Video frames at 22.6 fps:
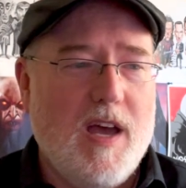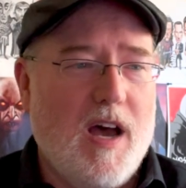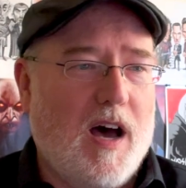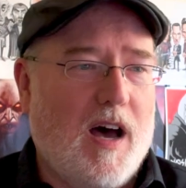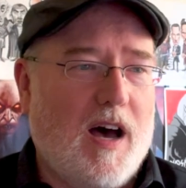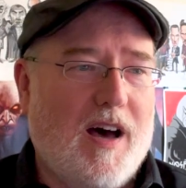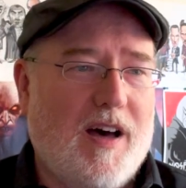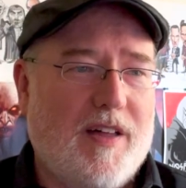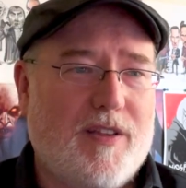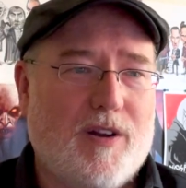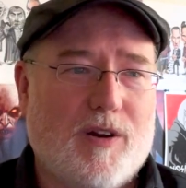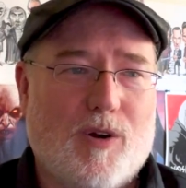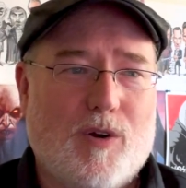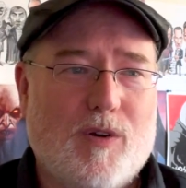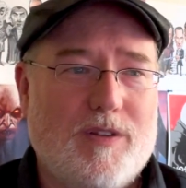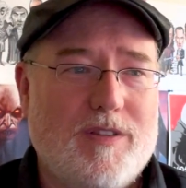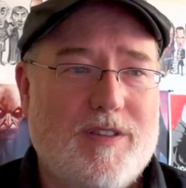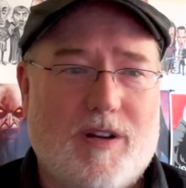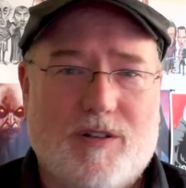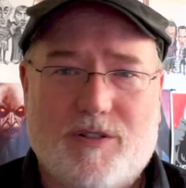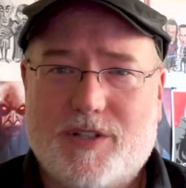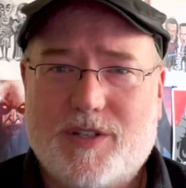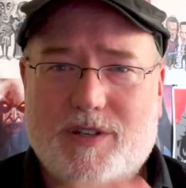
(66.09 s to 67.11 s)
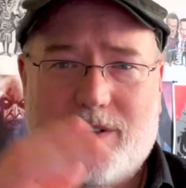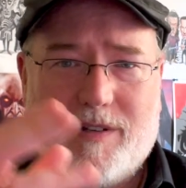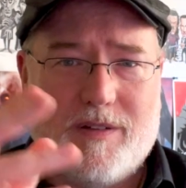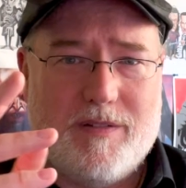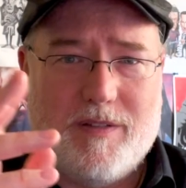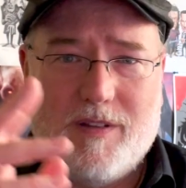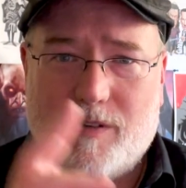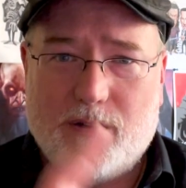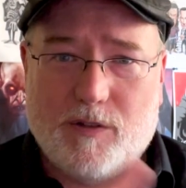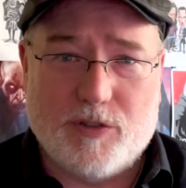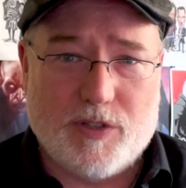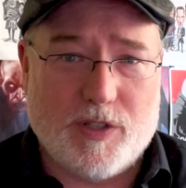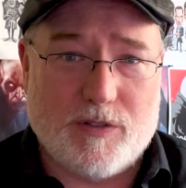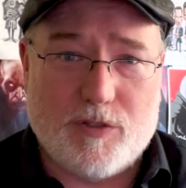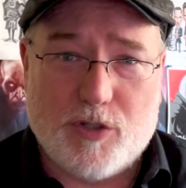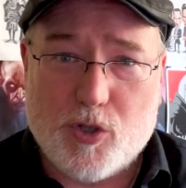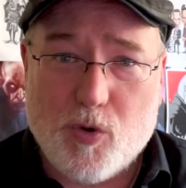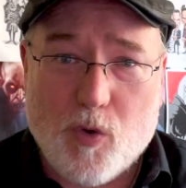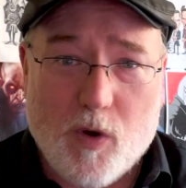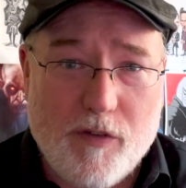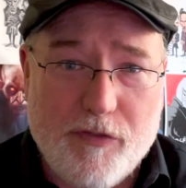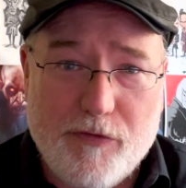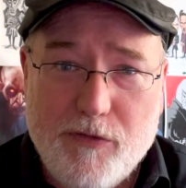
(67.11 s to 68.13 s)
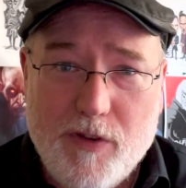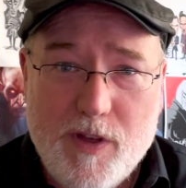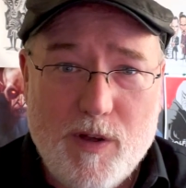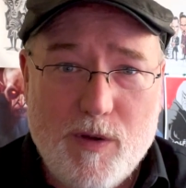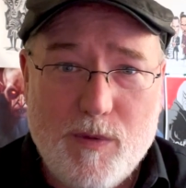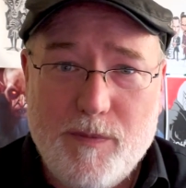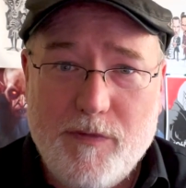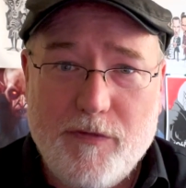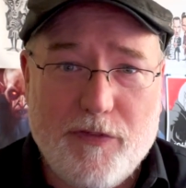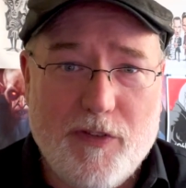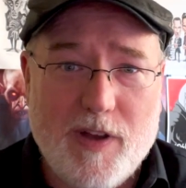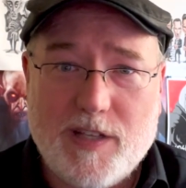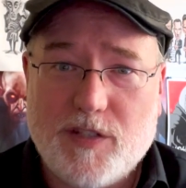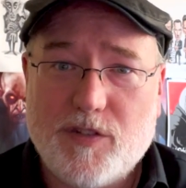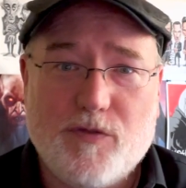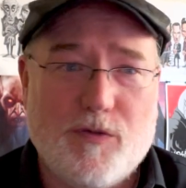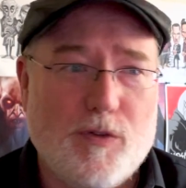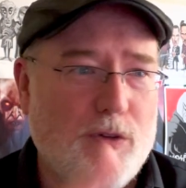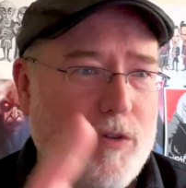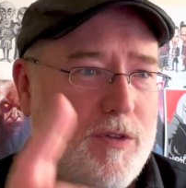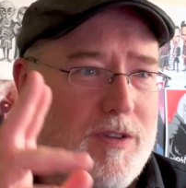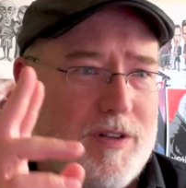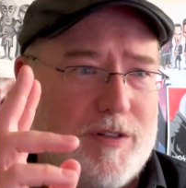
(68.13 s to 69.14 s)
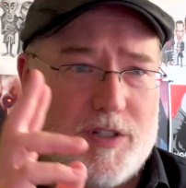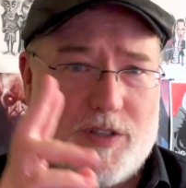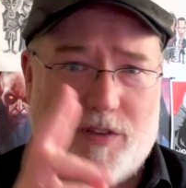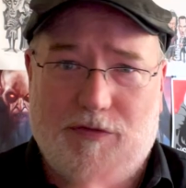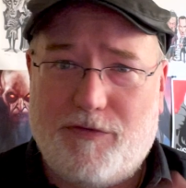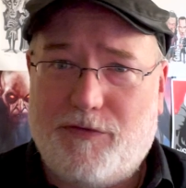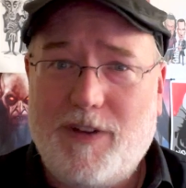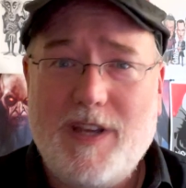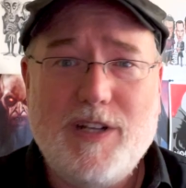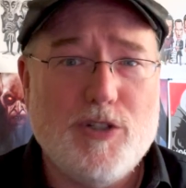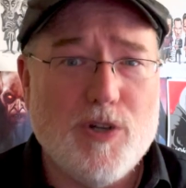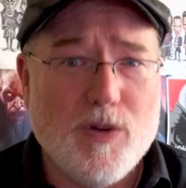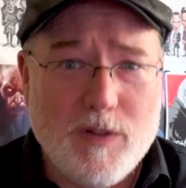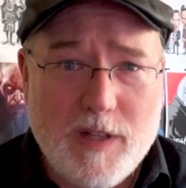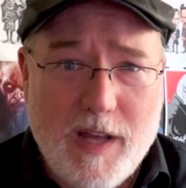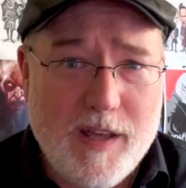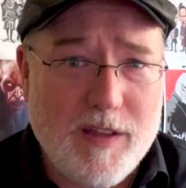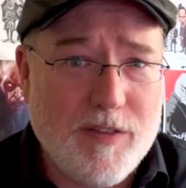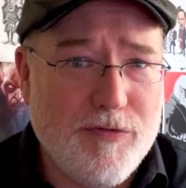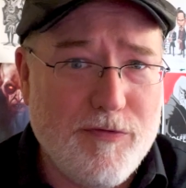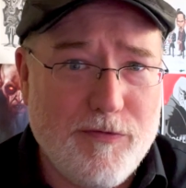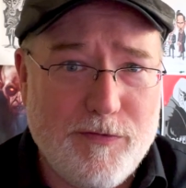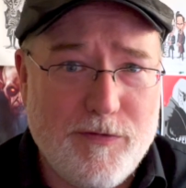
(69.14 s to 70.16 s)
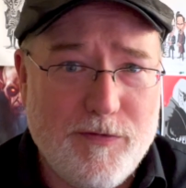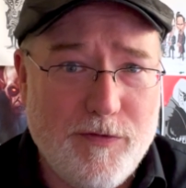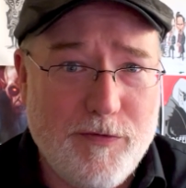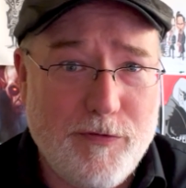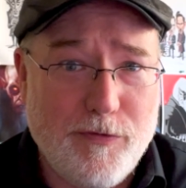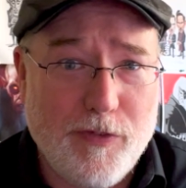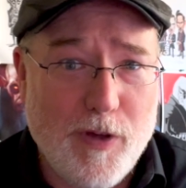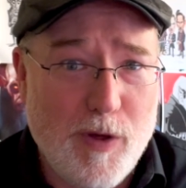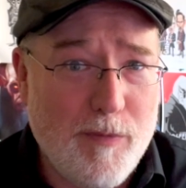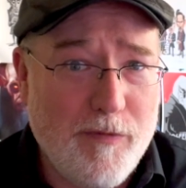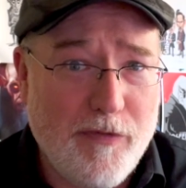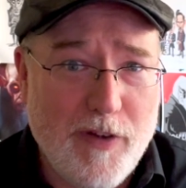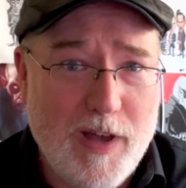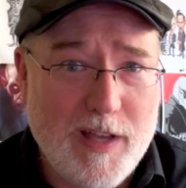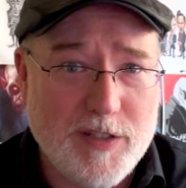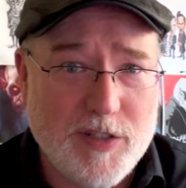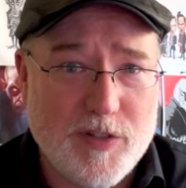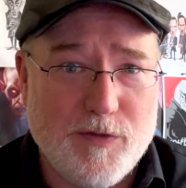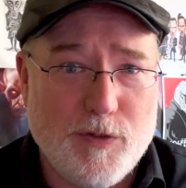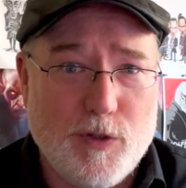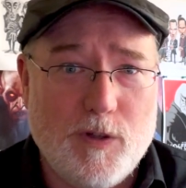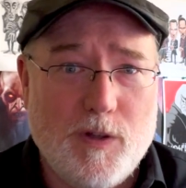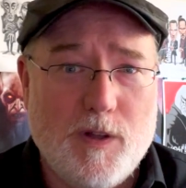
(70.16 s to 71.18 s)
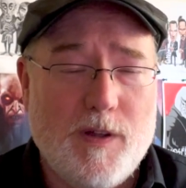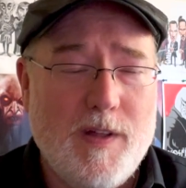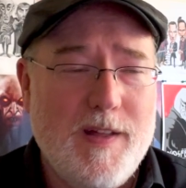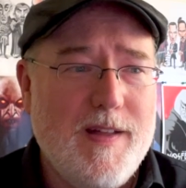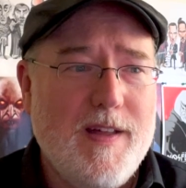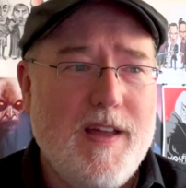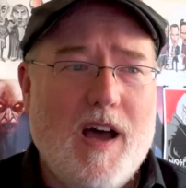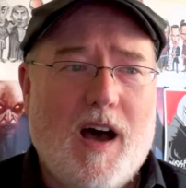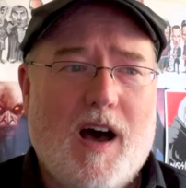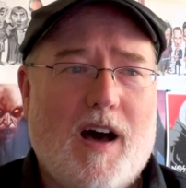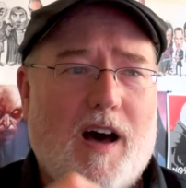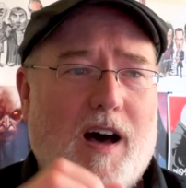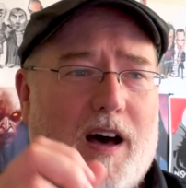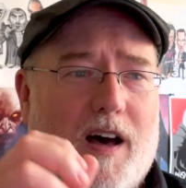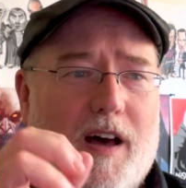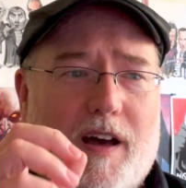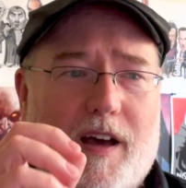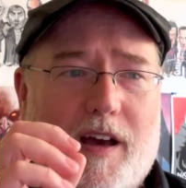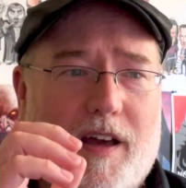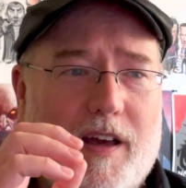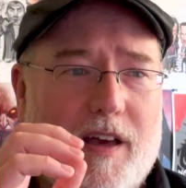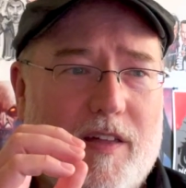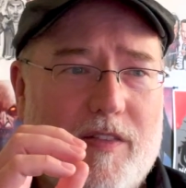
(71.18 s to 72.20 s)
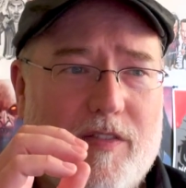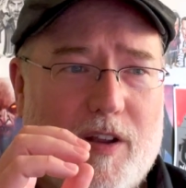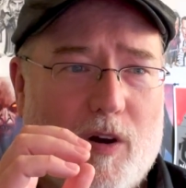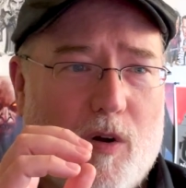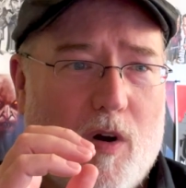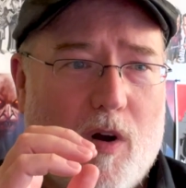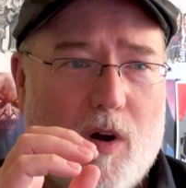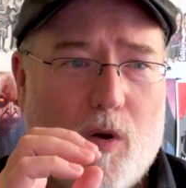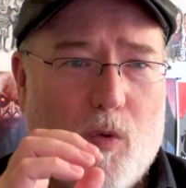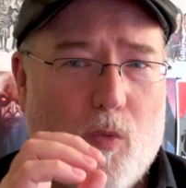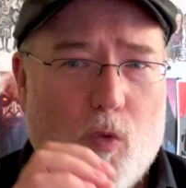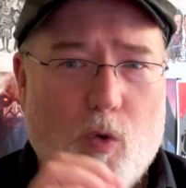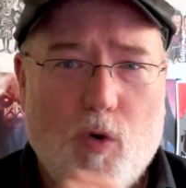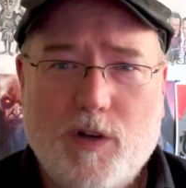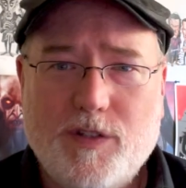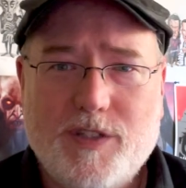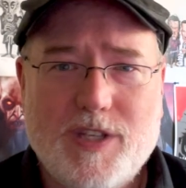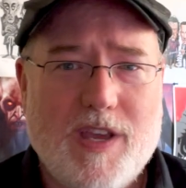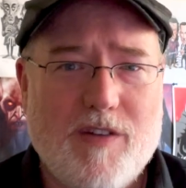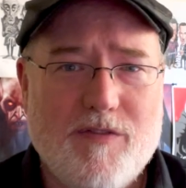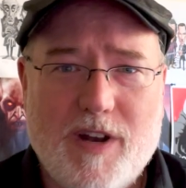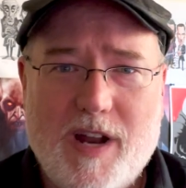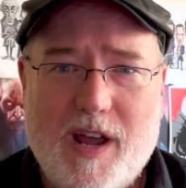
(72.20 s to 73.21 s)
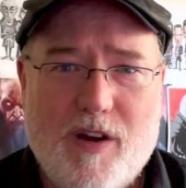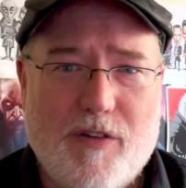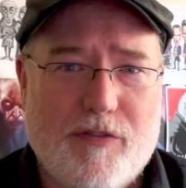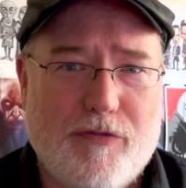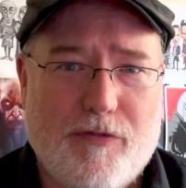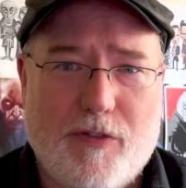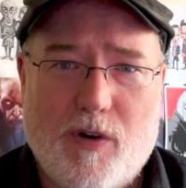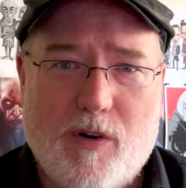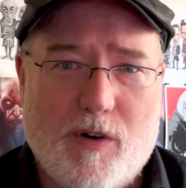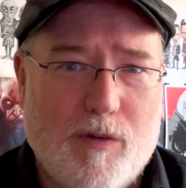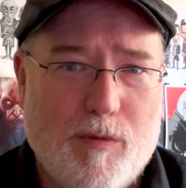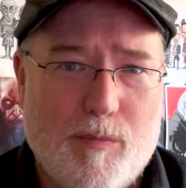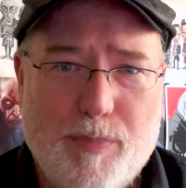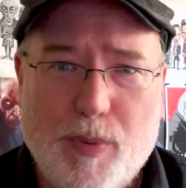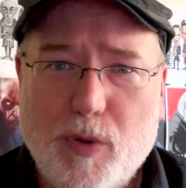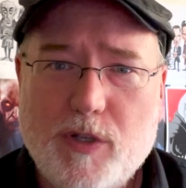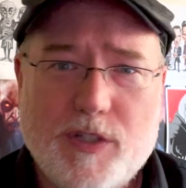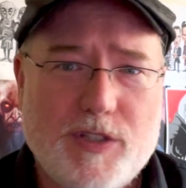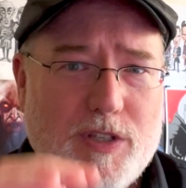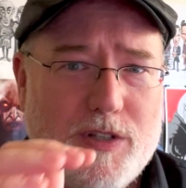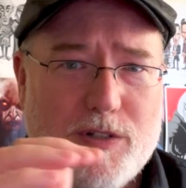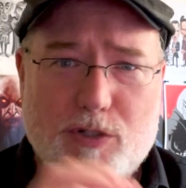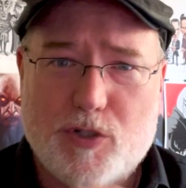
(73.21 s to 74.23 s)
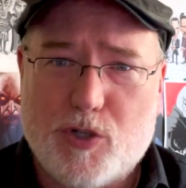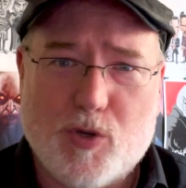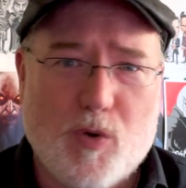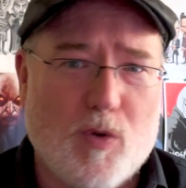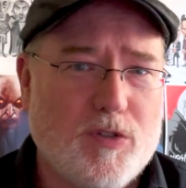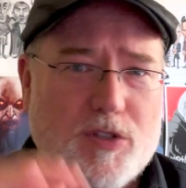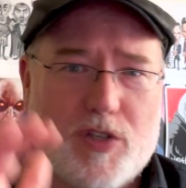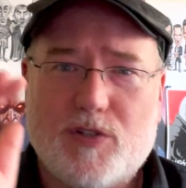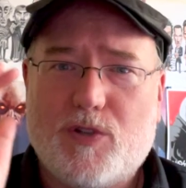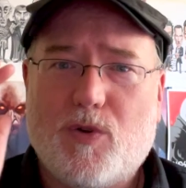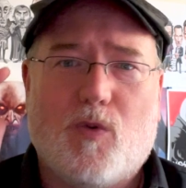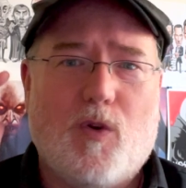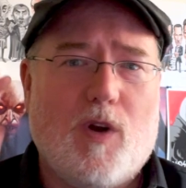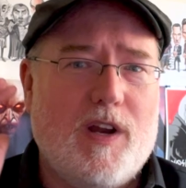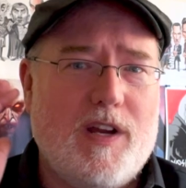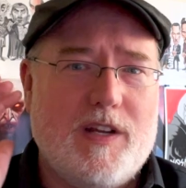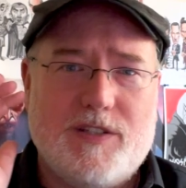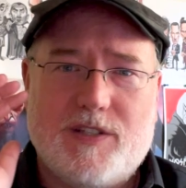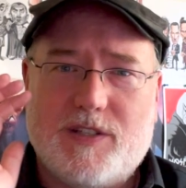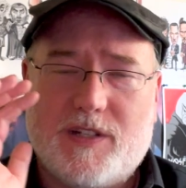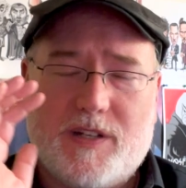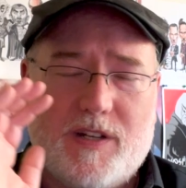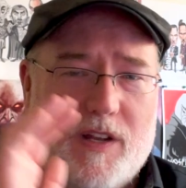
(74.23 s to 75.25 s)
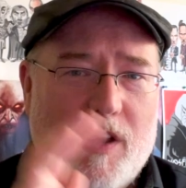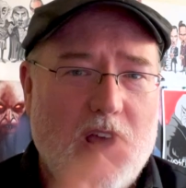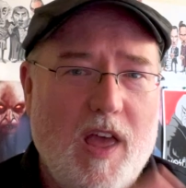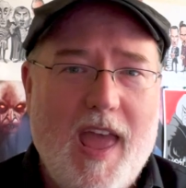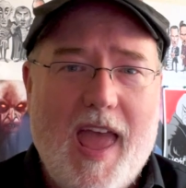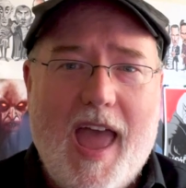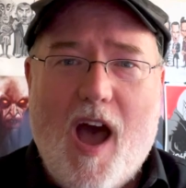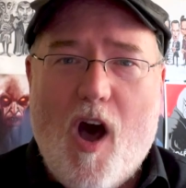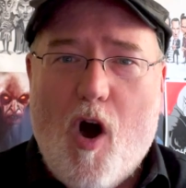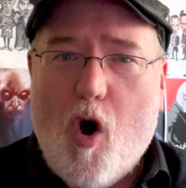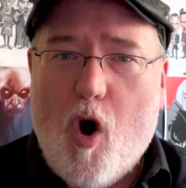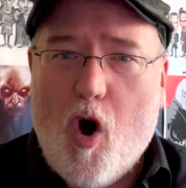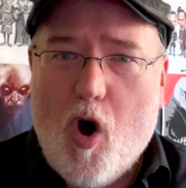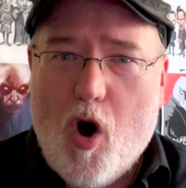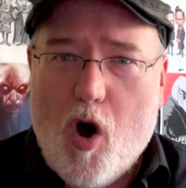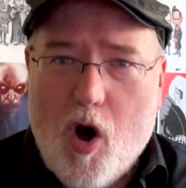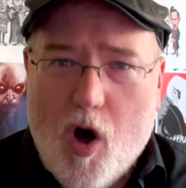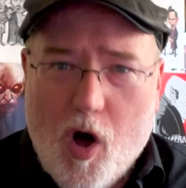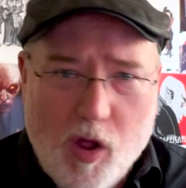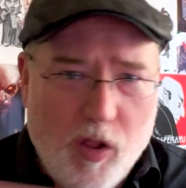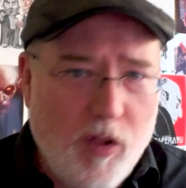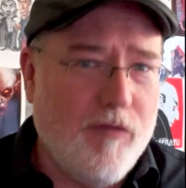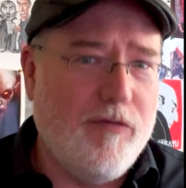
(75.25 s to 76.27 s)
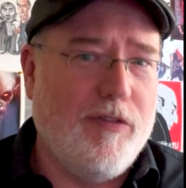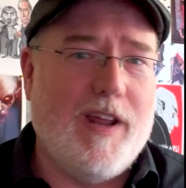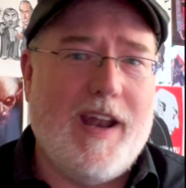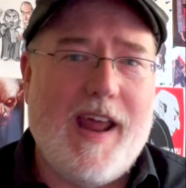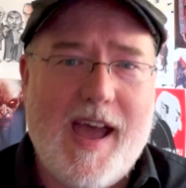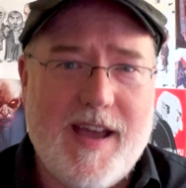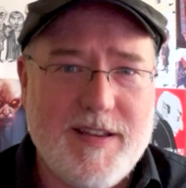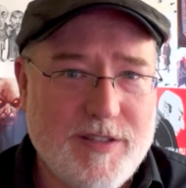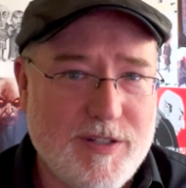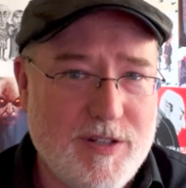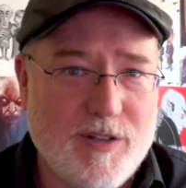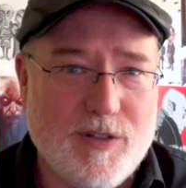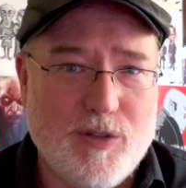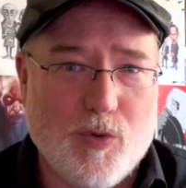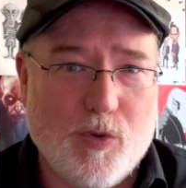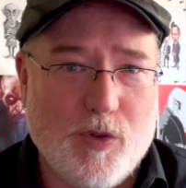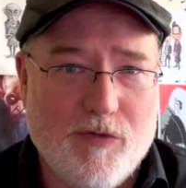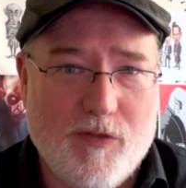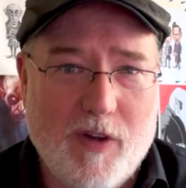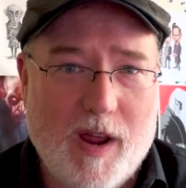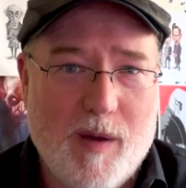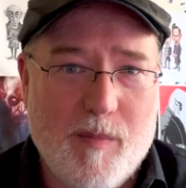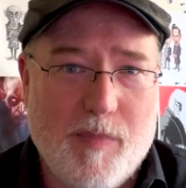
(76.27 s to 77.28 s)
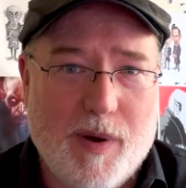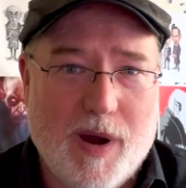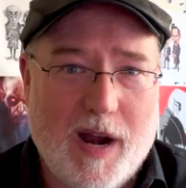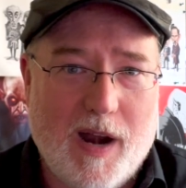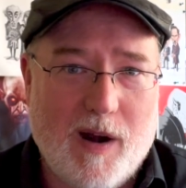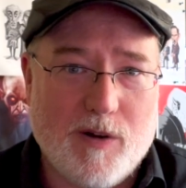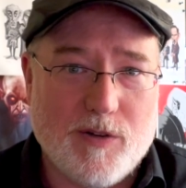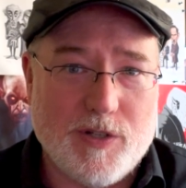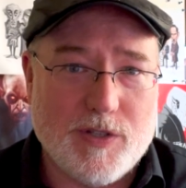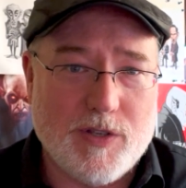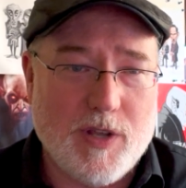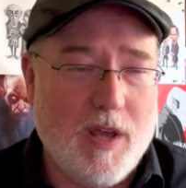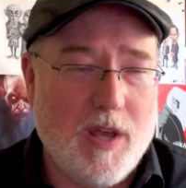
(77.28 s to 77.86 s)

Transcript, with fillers: Uh, there, there's a there's a short film festival. There's a feature length film festival. Uh, there are awards given out for books and short stories, and all of it has to do with vampires.